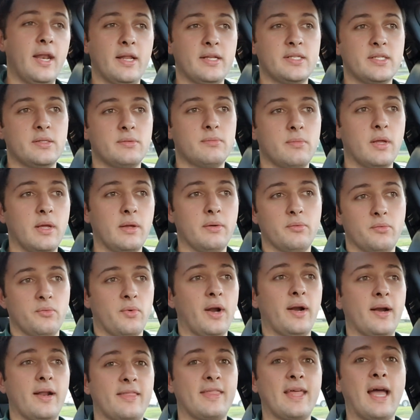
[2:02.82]
it's
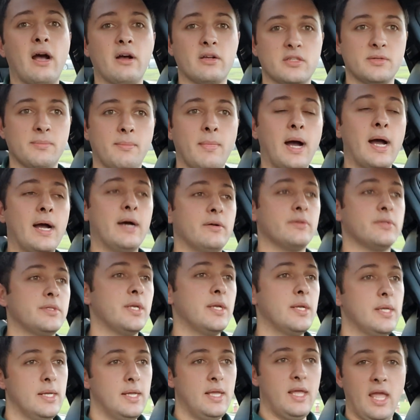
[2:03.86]
around 1,000 miles.
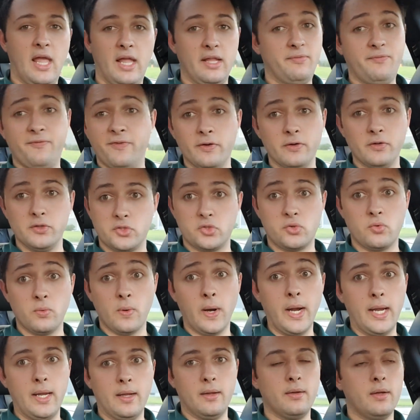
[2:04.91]
It feels
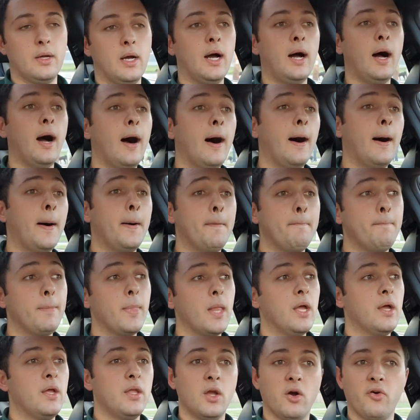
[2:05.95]
great.
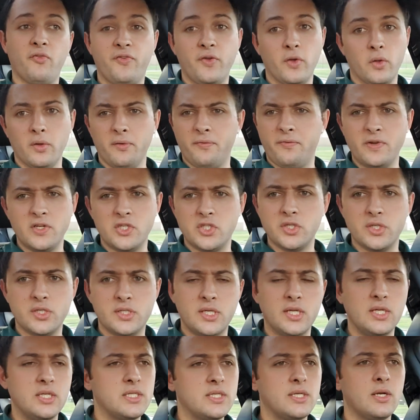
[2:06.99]
Fuel
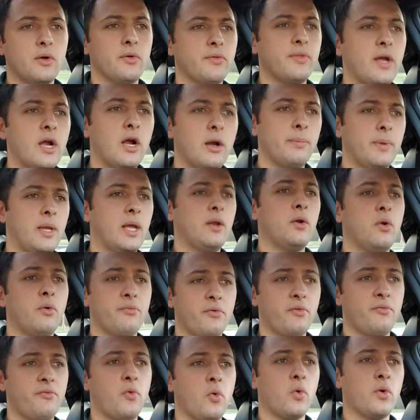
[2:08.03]
efficiency is still there. I'm getting
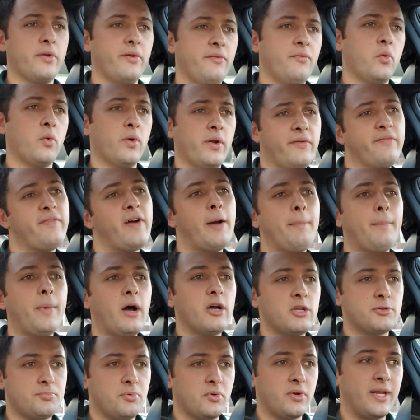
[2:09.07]
over 45
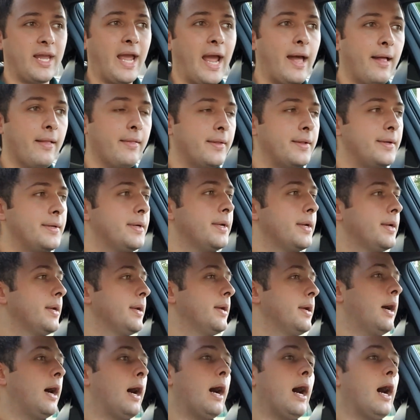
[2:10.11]
miles per gallon,
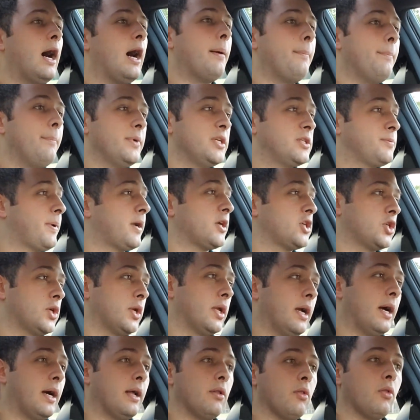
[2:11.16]

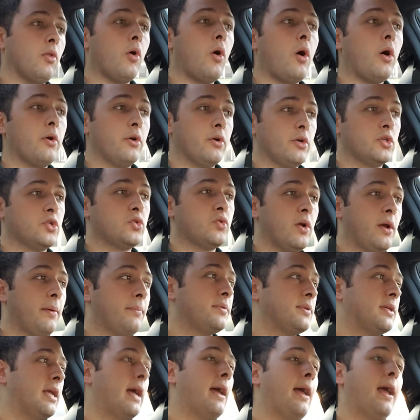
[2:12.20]
especially on longer
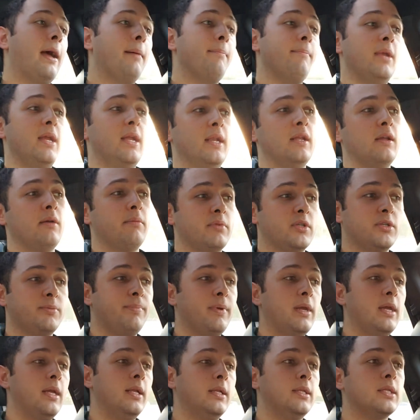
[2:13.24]
trips at medium
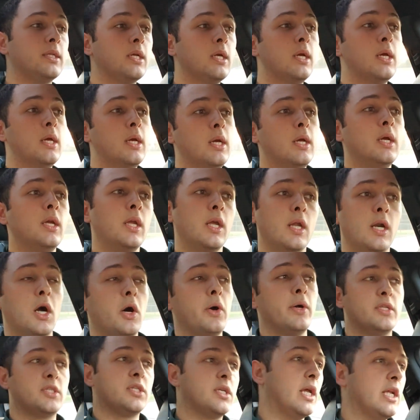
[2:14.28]
speeds.
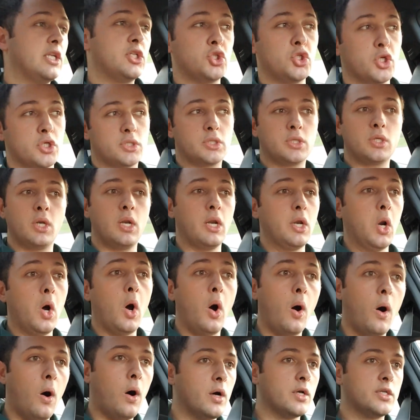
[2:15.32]
It's just an
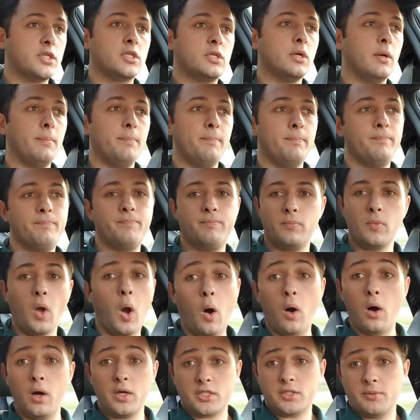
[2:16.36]

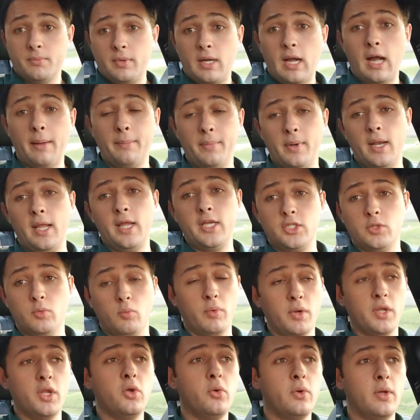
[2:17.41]
awesome combination
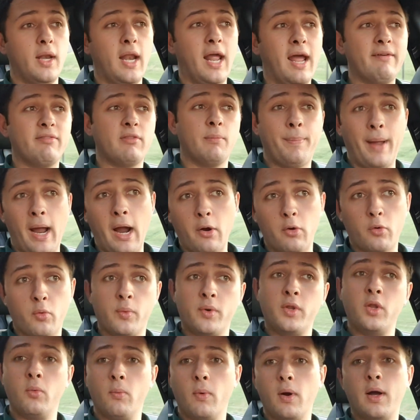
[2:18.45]
when you can have the power
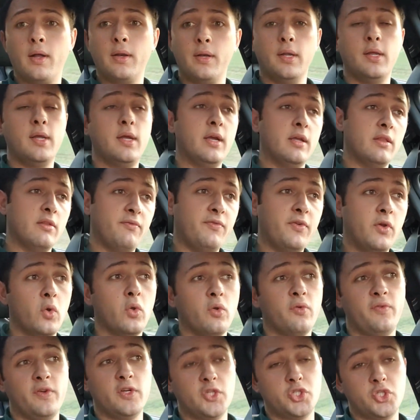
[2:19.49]
when you want, the fuel
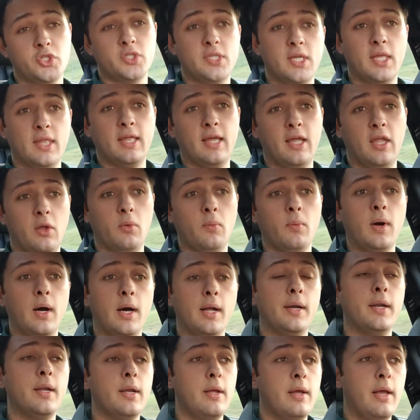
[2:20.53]
efficiency that you
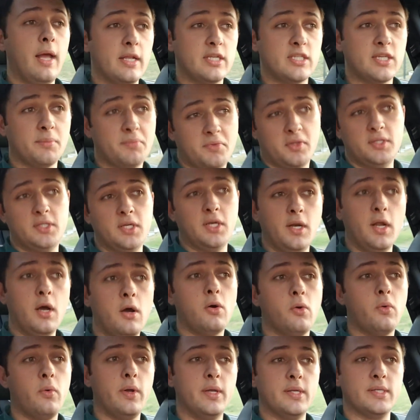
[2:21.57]
want. And something to
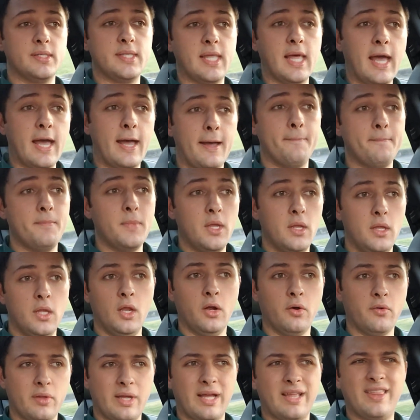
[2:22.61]
note is that,
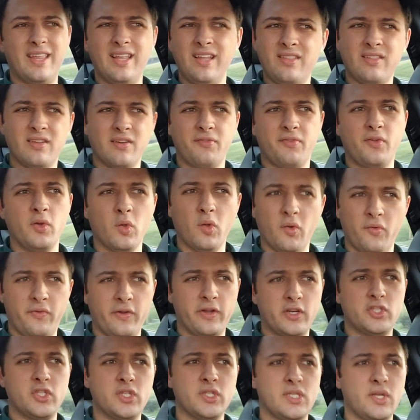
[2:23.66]
I think the fuel
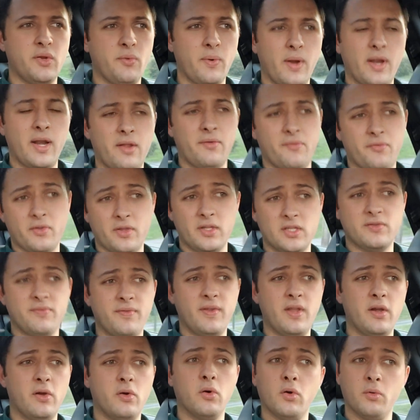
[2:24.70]
efficiency rating for this
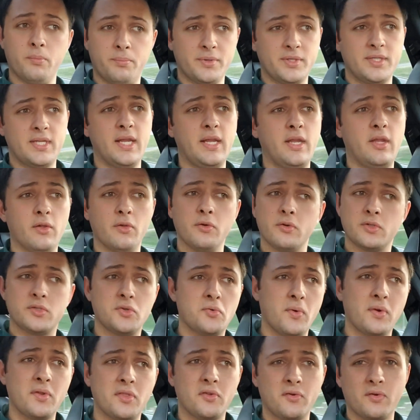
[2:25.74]
vehicle in particular is
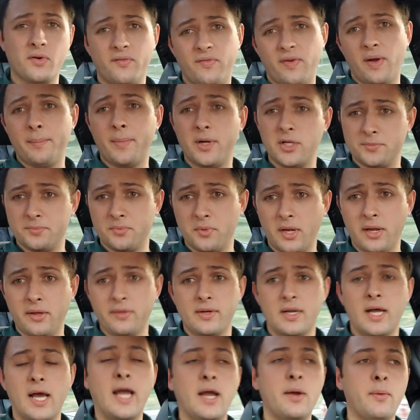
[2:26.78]
around 35 miles per
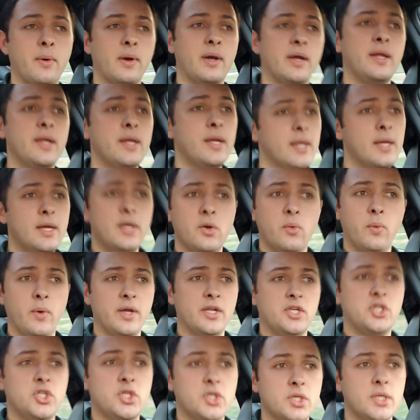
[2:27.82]
gallon highway,
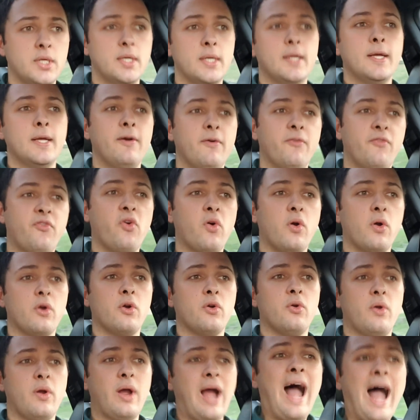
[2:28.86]
which
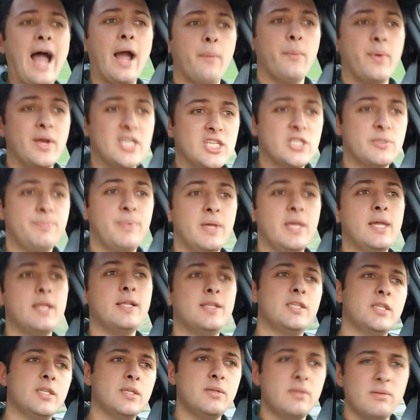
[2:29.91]
for highway
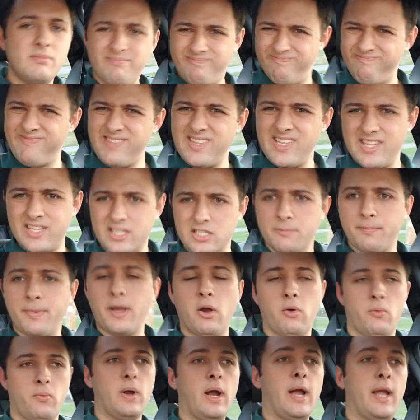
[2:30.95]
speeds is
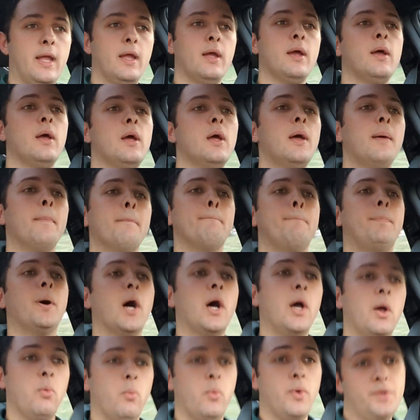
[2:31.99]
about right.
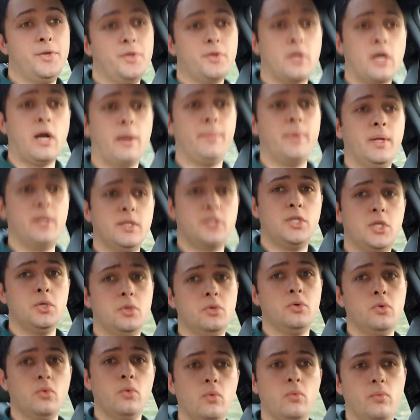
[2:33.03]
But when you're coming
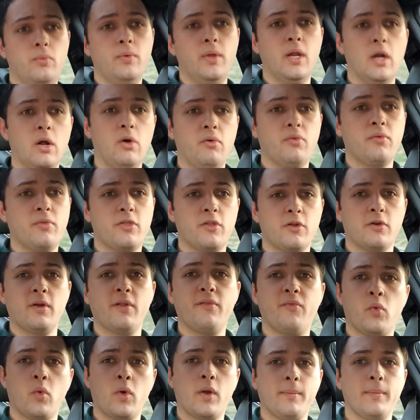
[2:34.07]
to, 30,
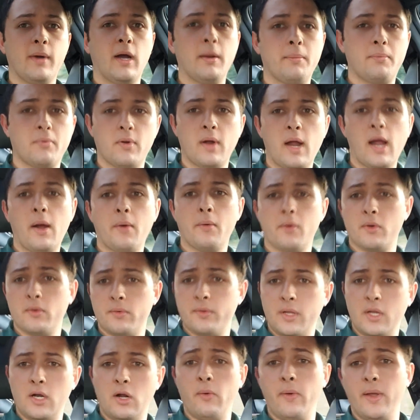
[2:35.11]
40 mile per hour,
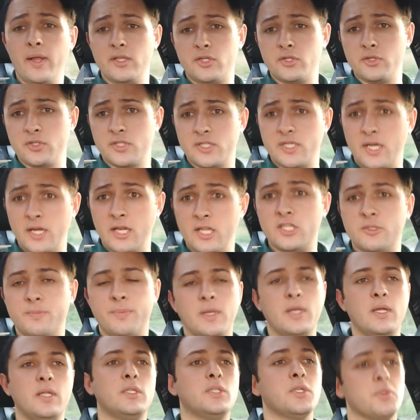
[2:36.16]
intercity
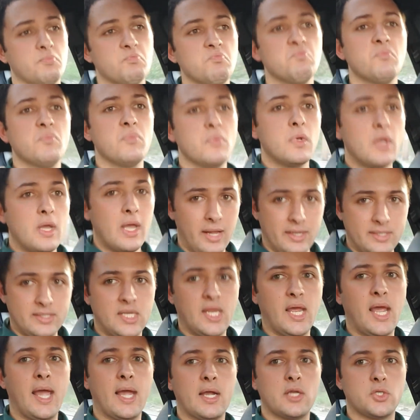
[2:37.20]
speeds, it's
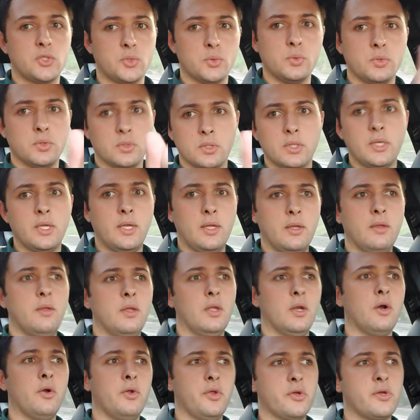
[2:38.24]
actually,
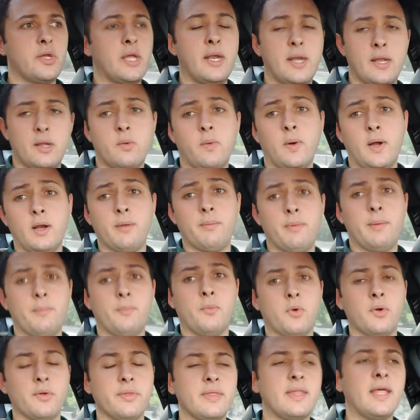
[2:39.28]
you're getting quite a bit
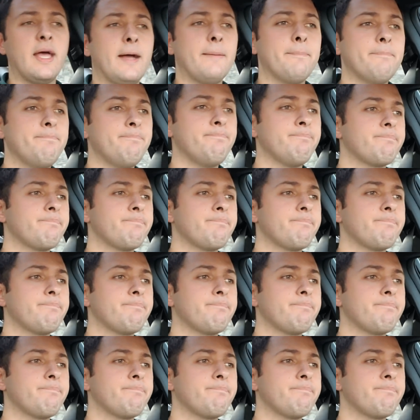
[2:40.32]
more than that.